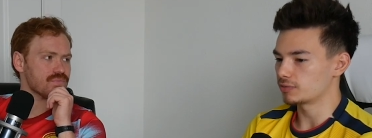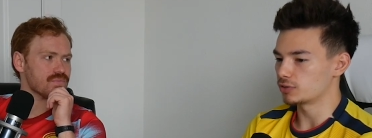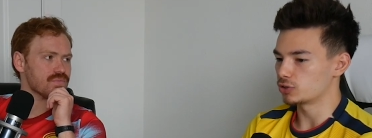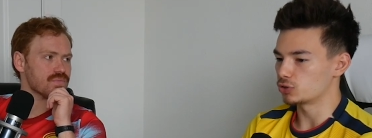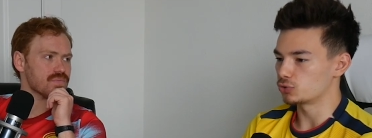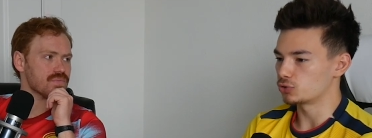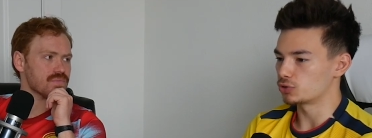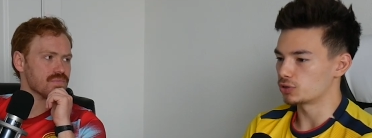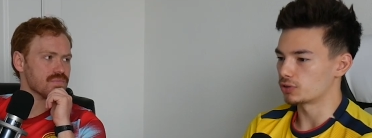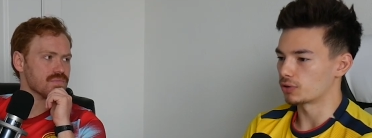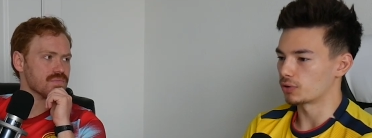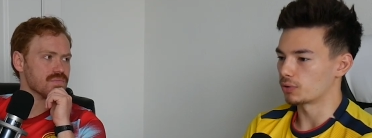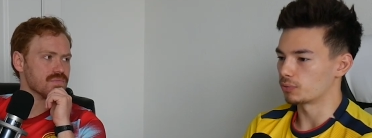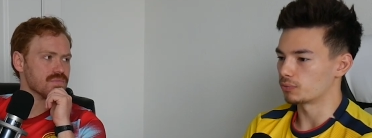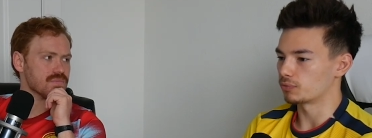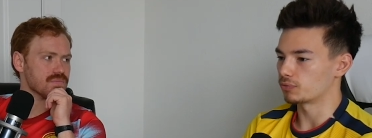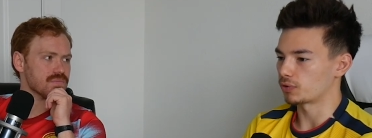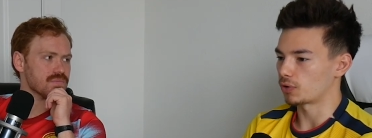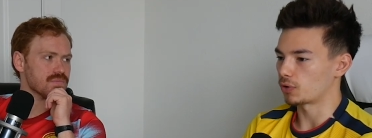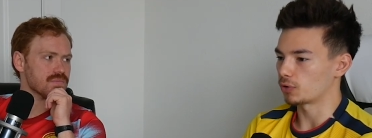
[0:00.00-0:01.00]
Speaker 1: even due to their own
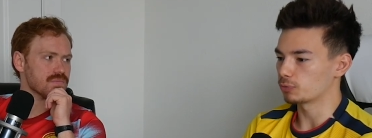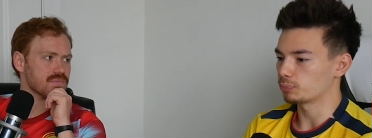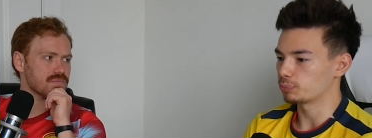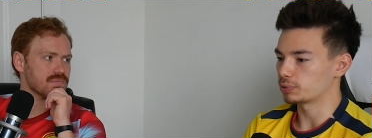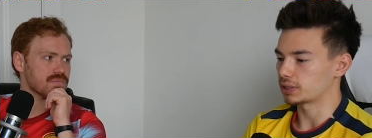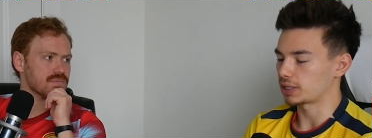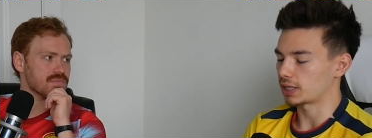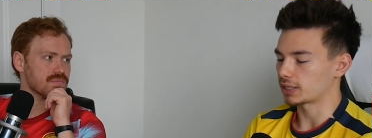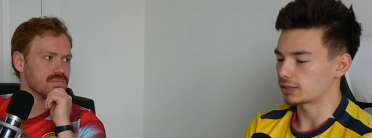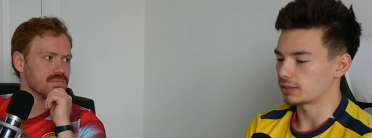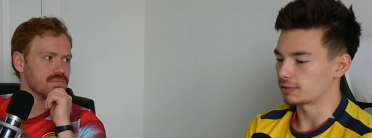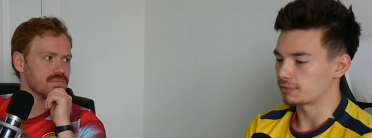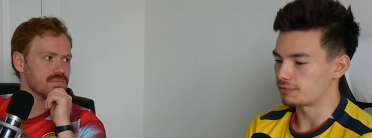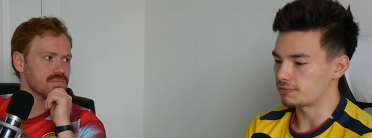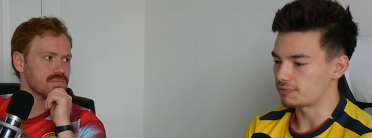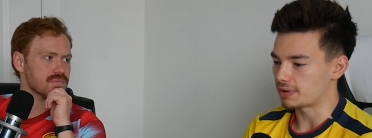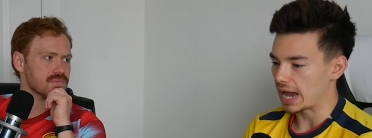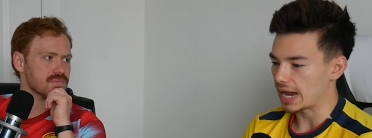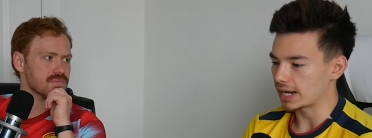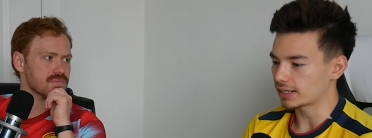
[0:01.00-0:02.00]
fault, but like the
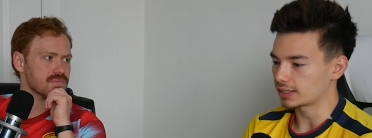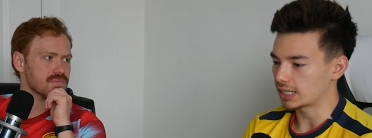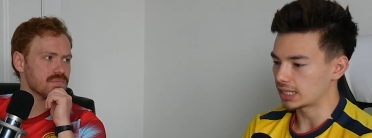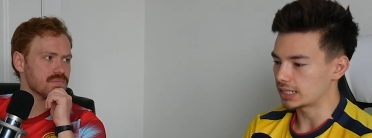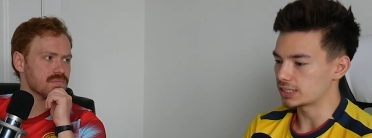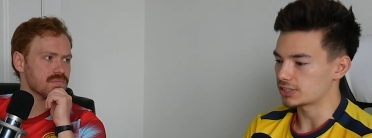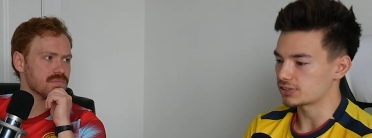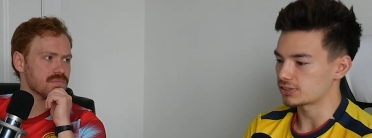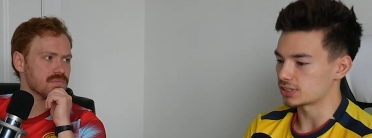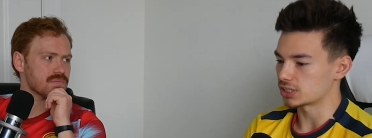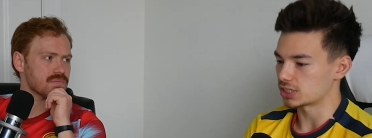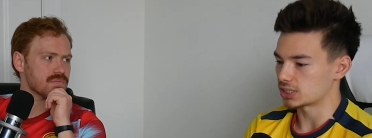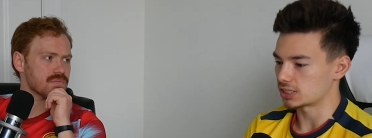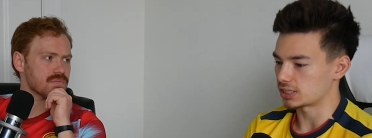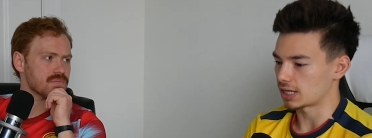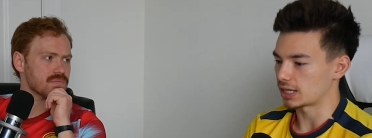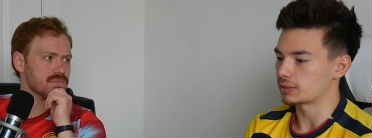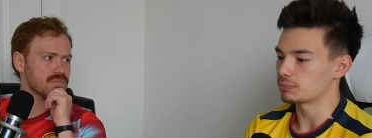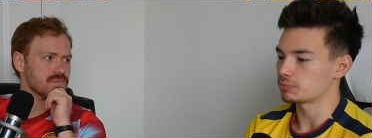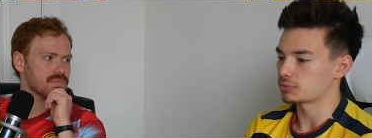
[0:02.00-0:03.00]
fact that it's the
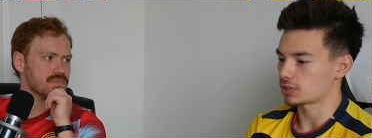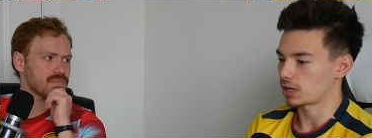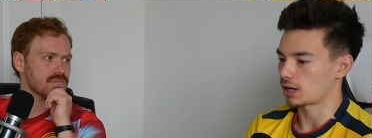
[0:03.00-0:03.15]
same